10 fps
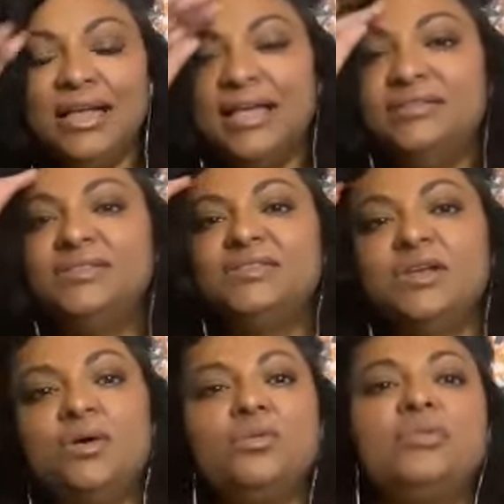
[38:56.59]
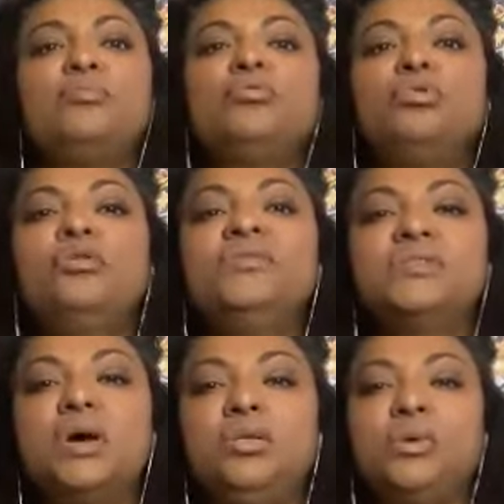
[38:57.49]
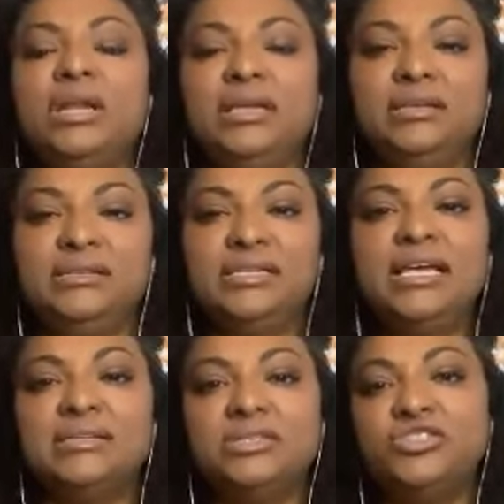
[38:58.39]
And mm. so the proofs already exist.